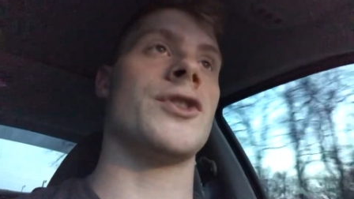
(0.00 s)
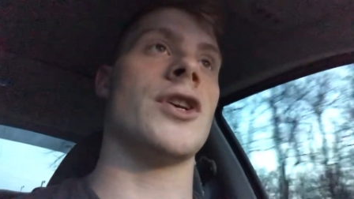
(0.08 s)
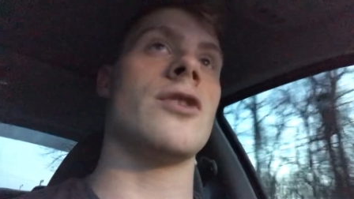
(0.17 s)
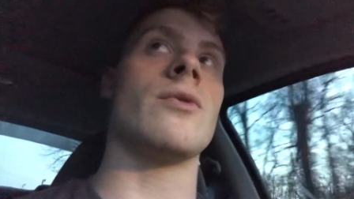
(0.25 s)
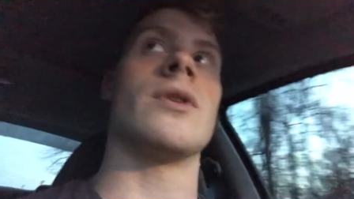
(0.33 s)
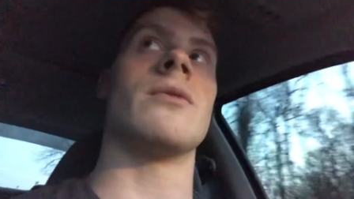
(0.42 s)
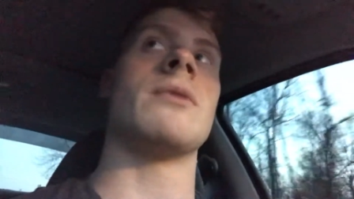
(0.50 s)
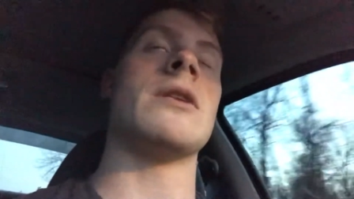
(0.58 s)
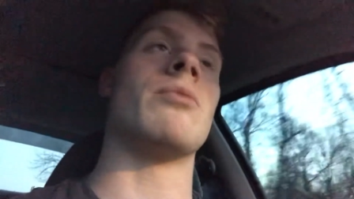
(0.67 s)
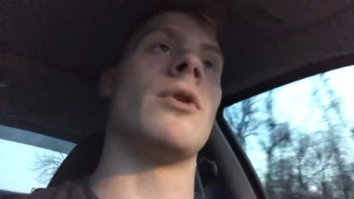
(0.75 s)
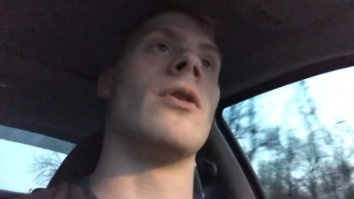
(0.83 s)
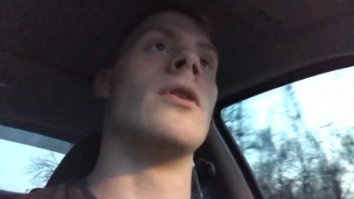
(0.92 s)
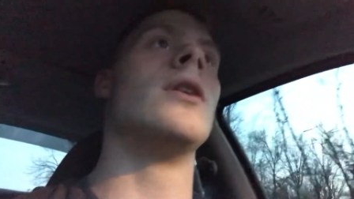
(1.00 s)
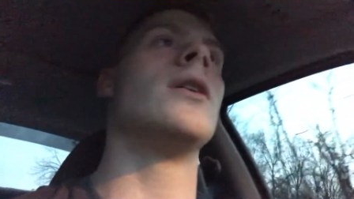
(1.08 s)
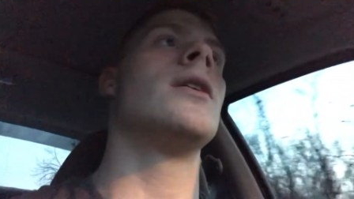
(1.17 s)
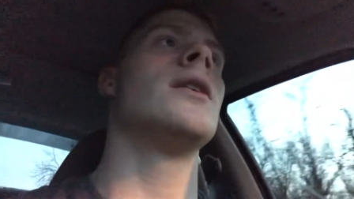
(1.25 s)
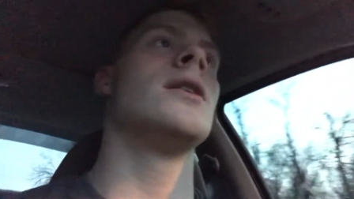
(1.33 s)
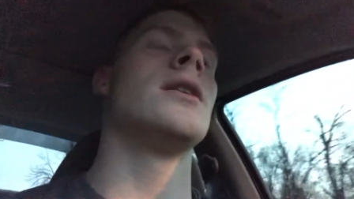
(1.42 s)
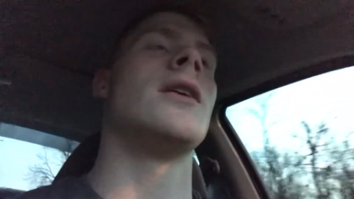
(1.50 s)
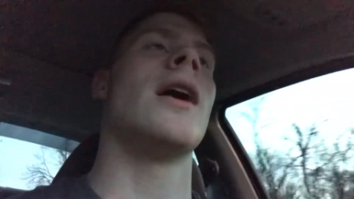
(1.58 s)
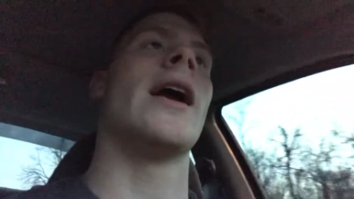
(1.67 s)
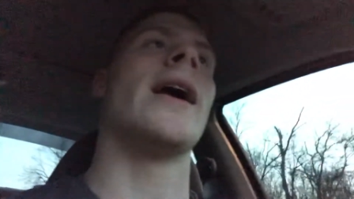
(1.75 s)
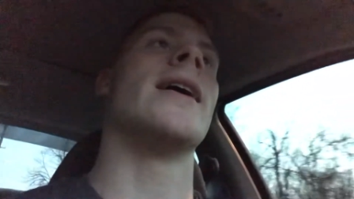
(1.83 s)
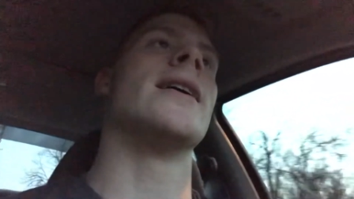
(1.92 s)
genuine people,
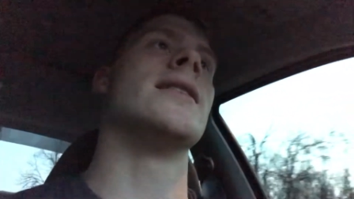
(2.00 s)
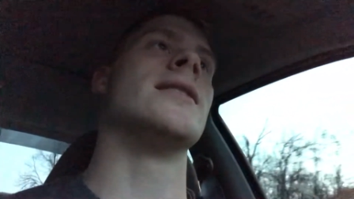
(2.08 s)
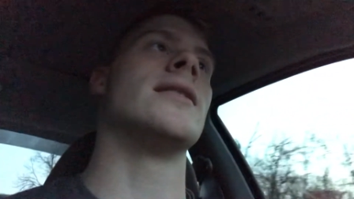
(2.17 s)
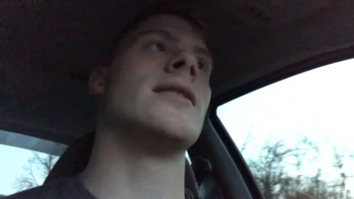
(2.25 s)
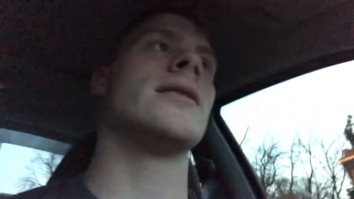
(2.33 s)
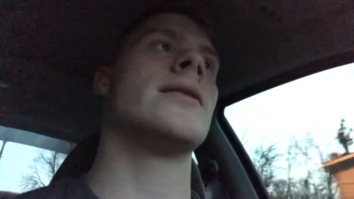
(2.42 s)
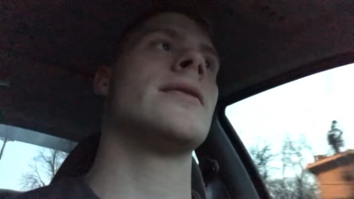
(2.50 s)
and